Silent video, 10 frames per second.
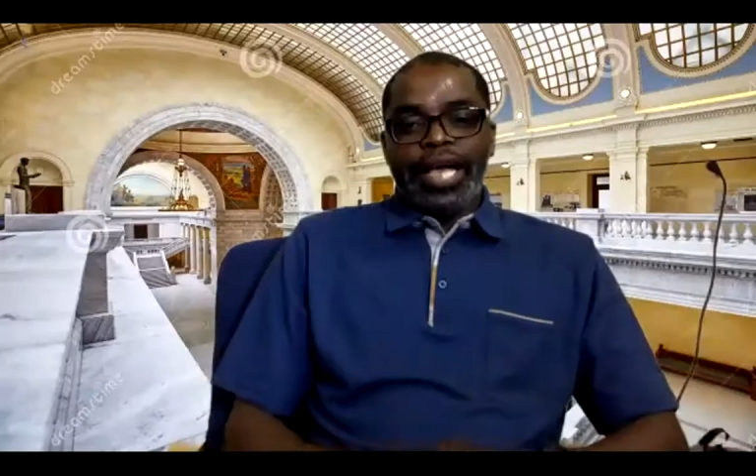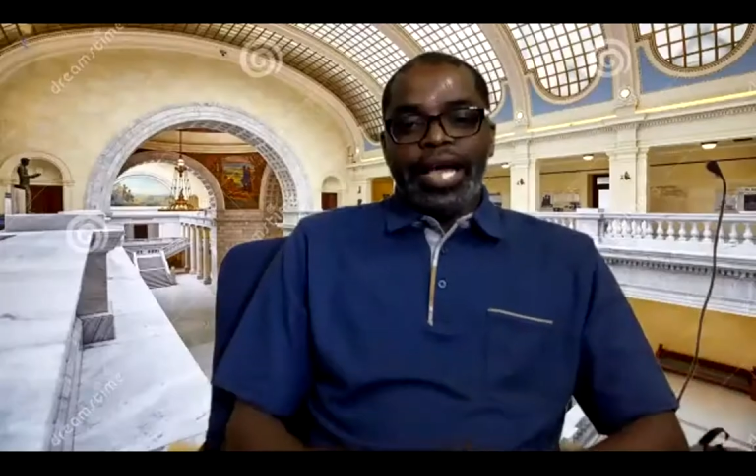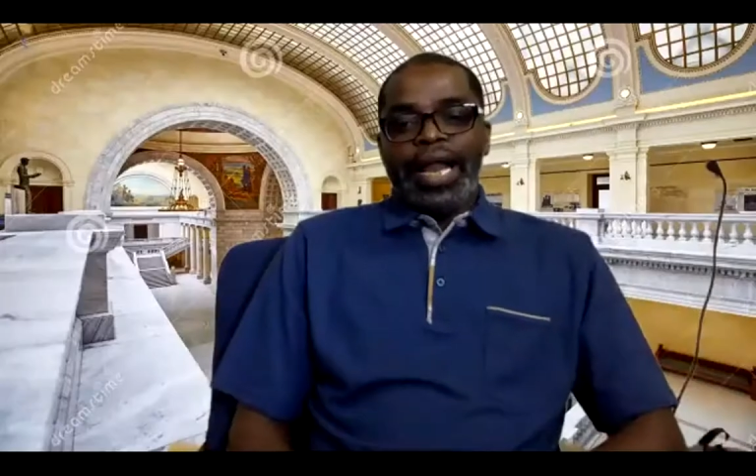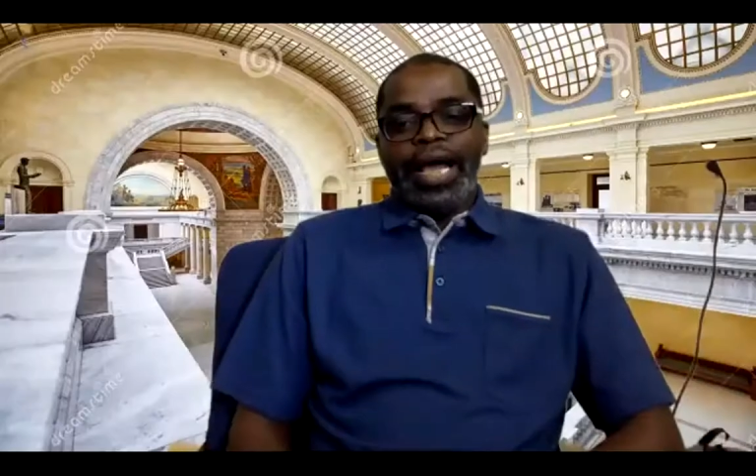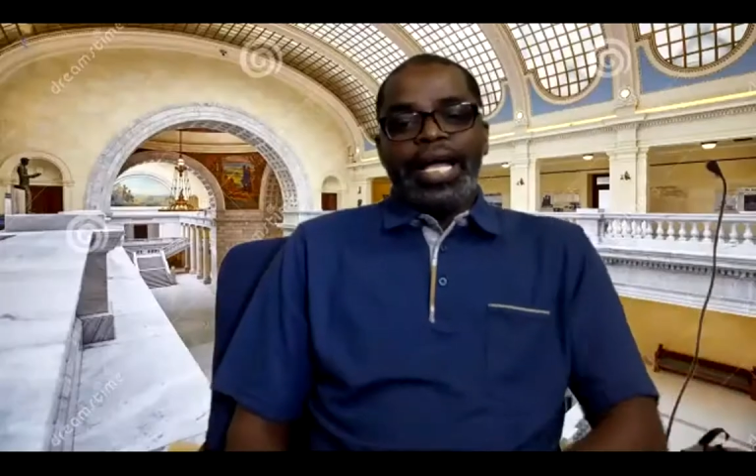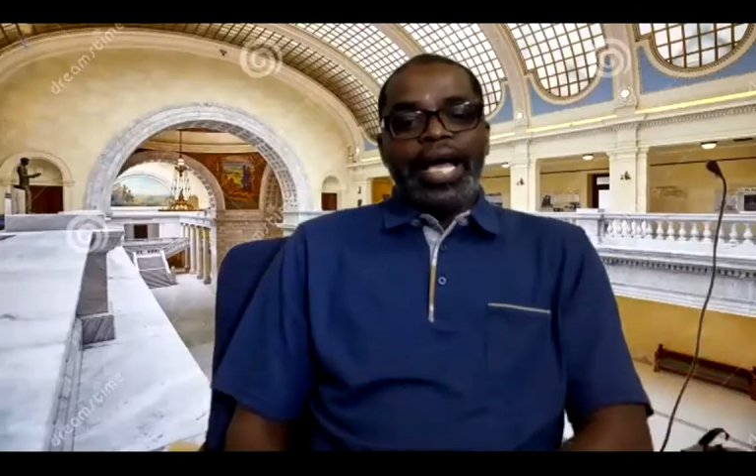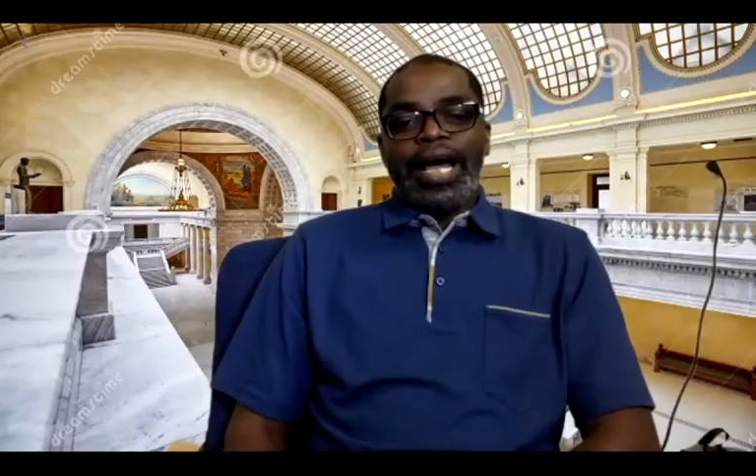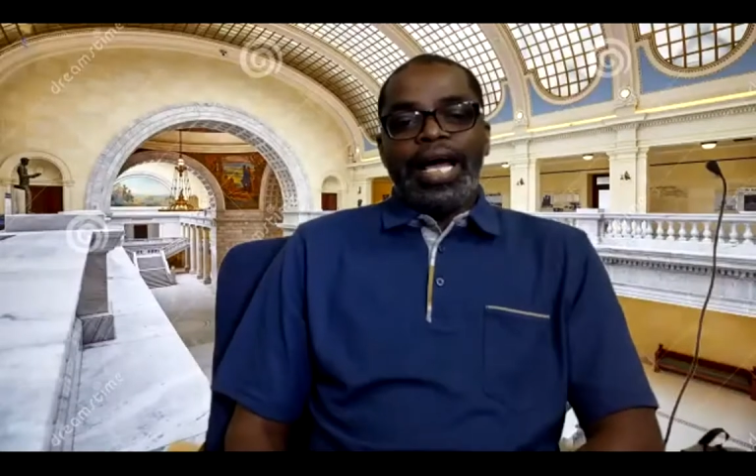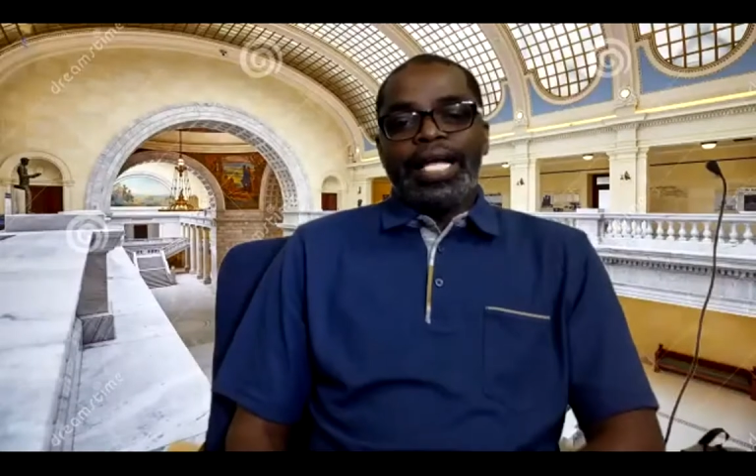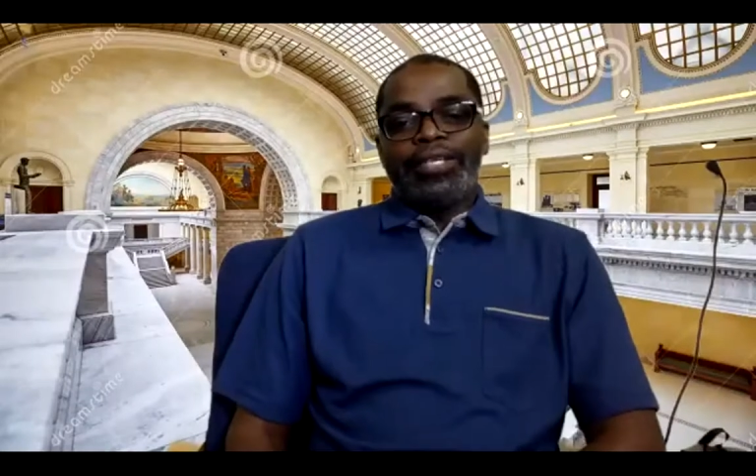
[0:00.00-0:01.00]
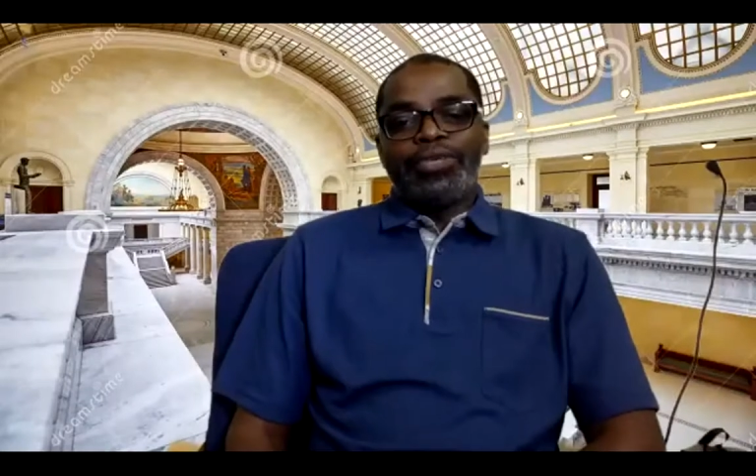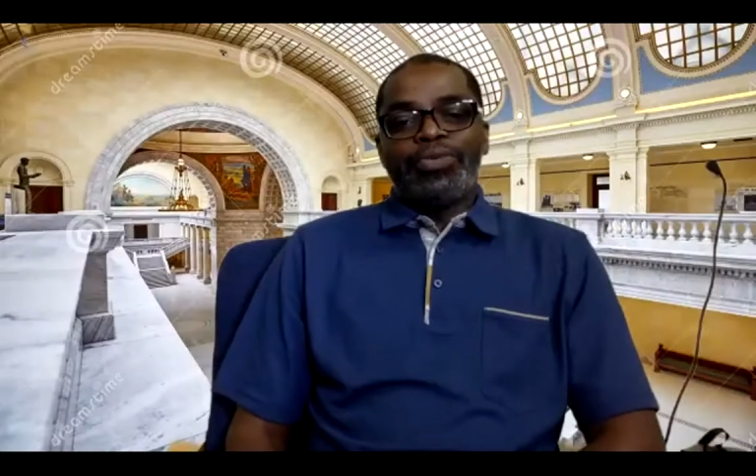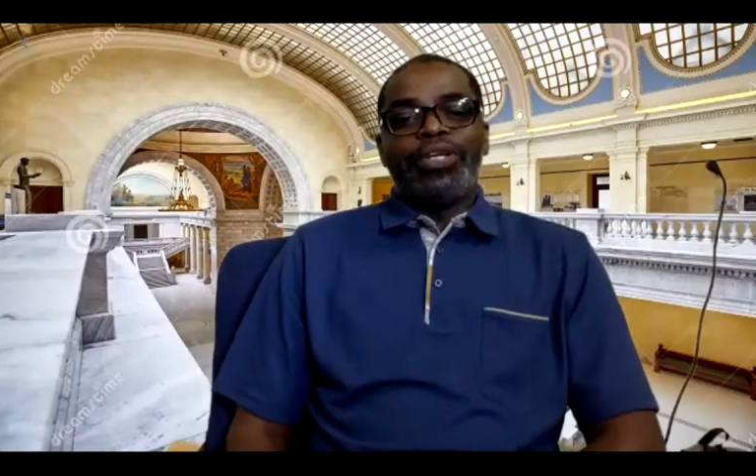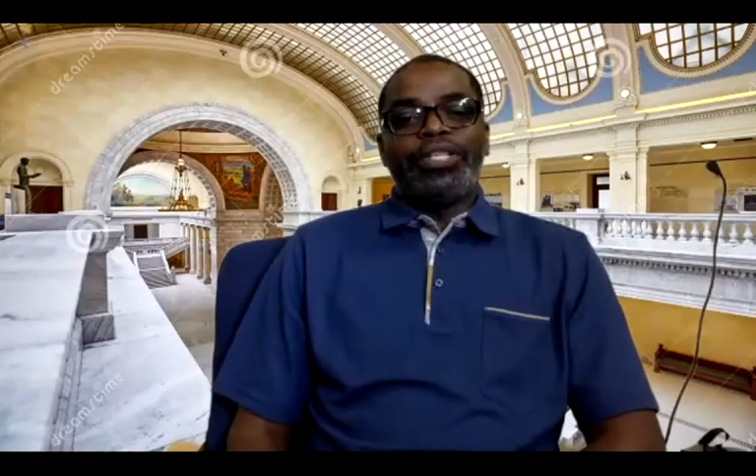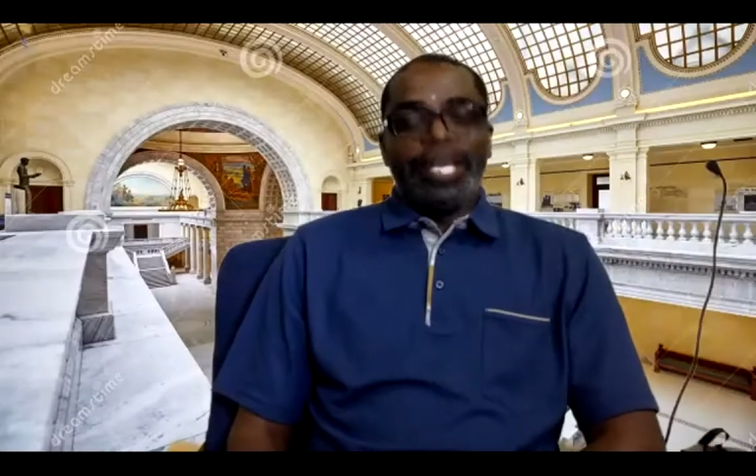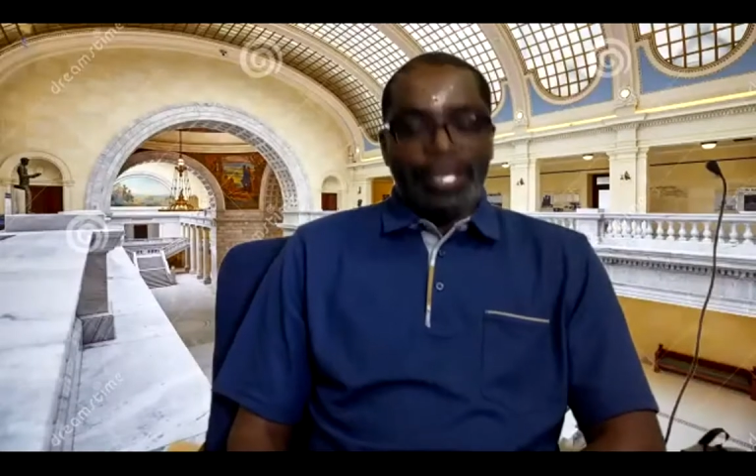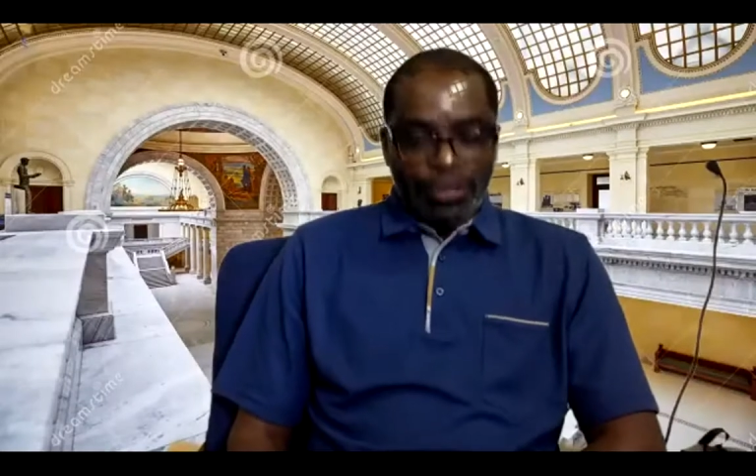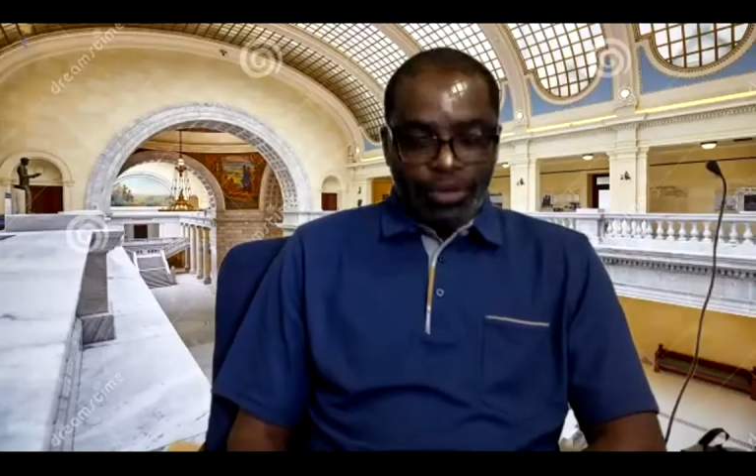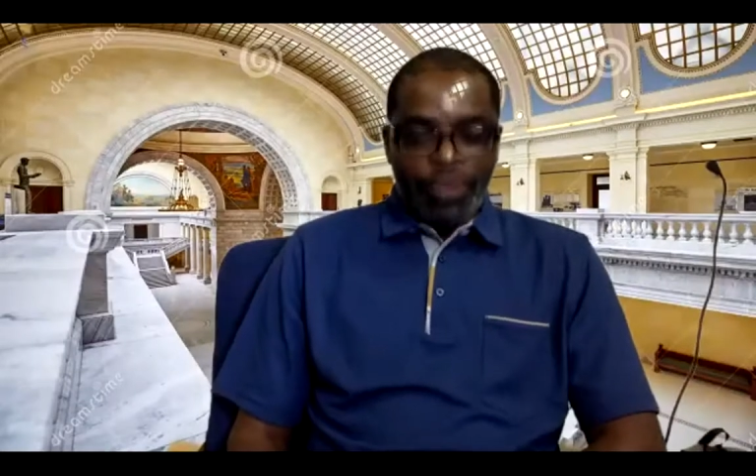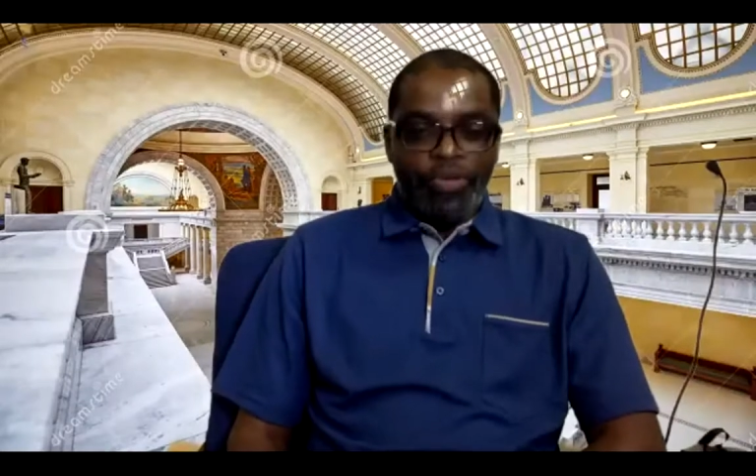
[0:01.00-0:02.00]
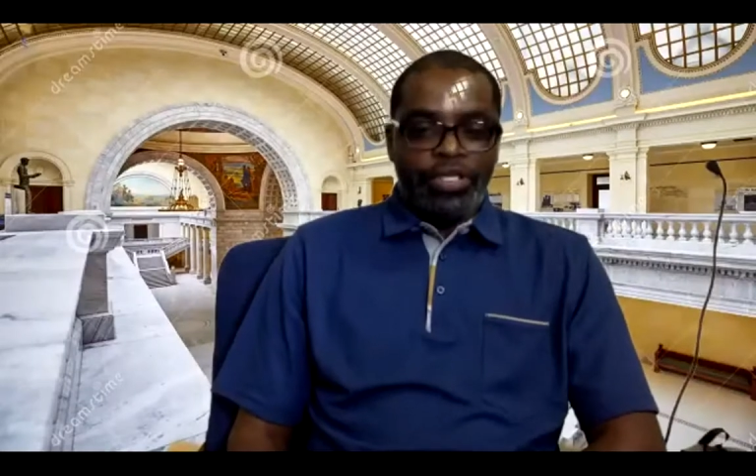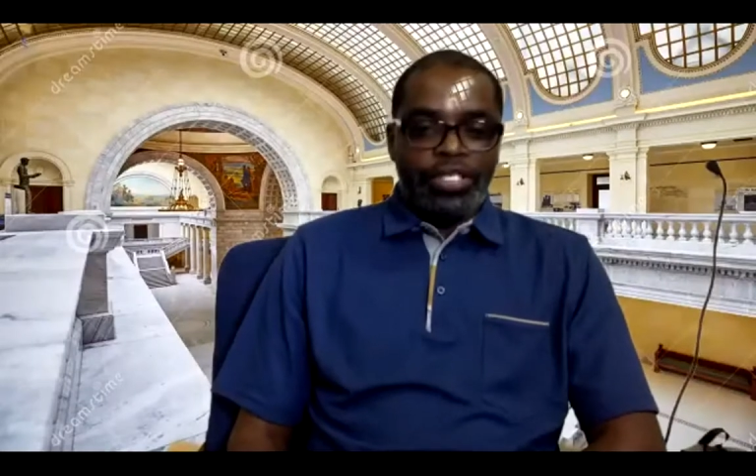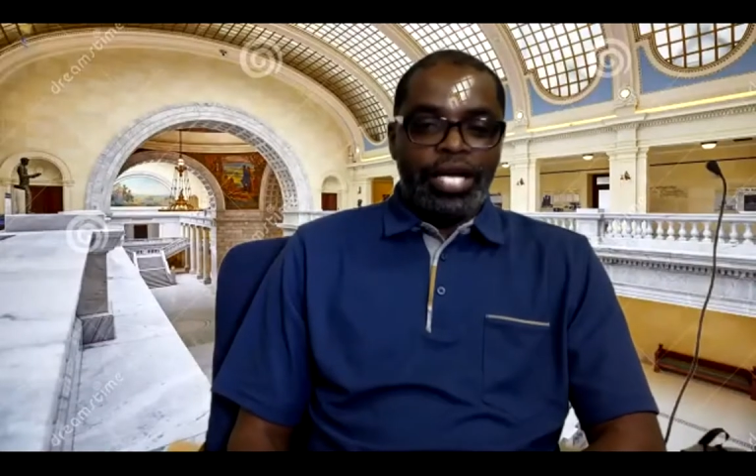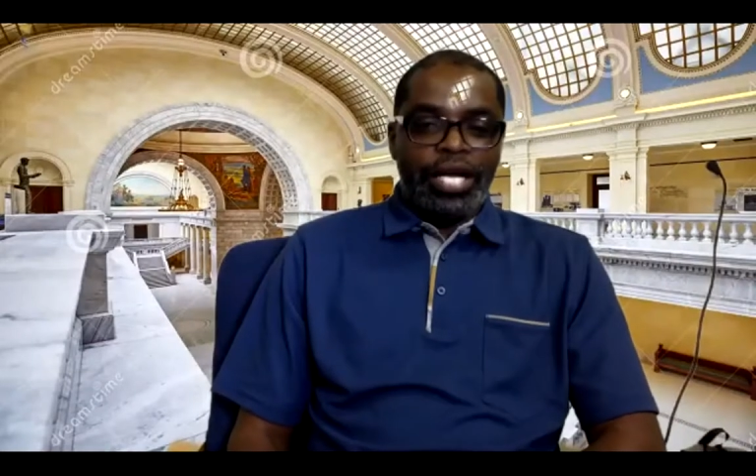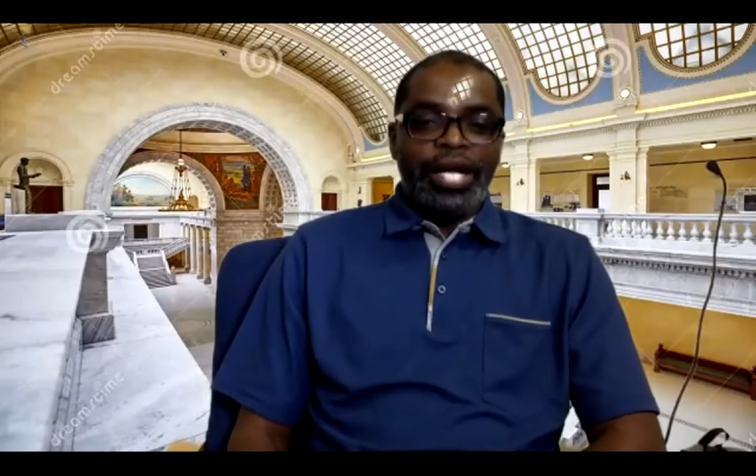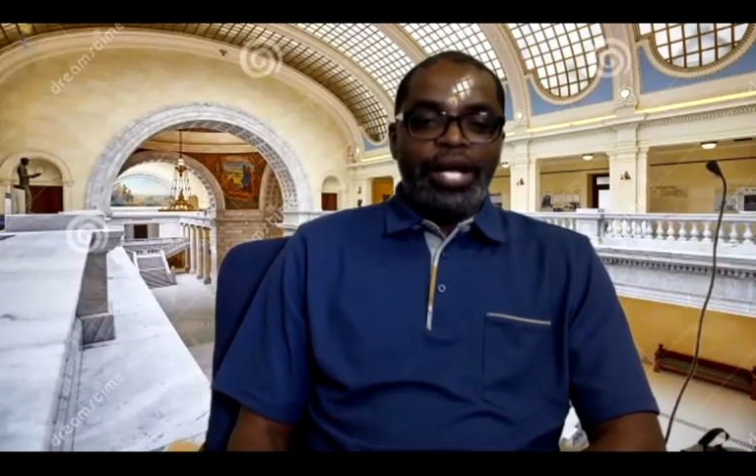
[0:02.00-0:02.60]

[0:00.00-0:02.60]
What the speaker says: And I just want to thank you so much, sir.